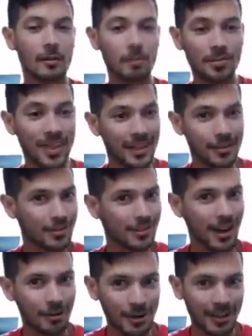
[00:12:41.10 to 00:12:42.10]
then you
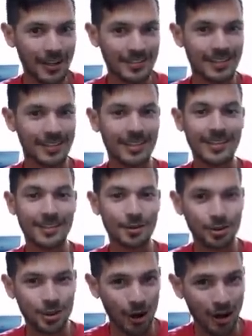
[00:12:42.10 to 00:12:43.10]
start realizing that it's
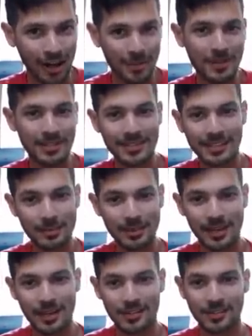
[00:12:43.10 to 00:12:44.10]
your time that's the
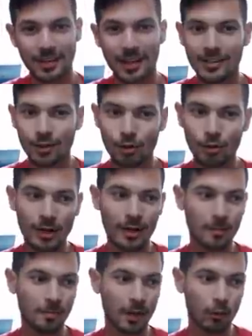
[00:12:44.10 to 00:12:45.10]
limitation. And so
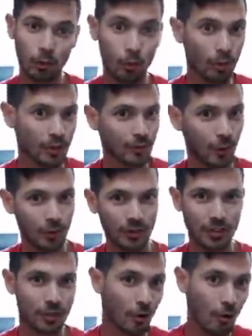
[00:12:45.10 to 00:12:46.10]
we're always
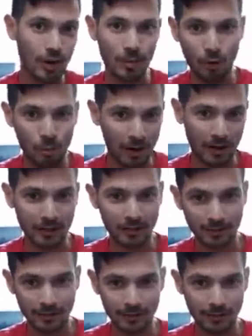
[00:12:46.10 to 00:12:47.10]
focusing on earning more money,
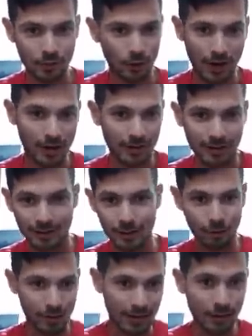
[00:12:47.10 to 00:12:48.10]
trying to, you
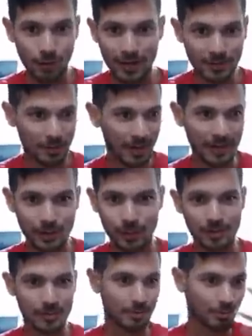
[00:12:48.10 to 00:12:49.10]
know, increase money so we
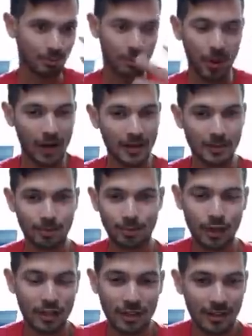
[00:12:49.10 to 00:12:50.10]
can buy
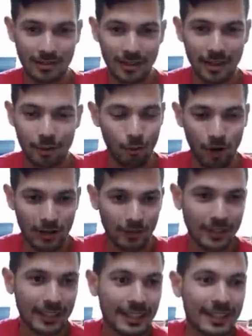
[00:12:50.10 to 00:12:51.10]
pretty things again or whatever,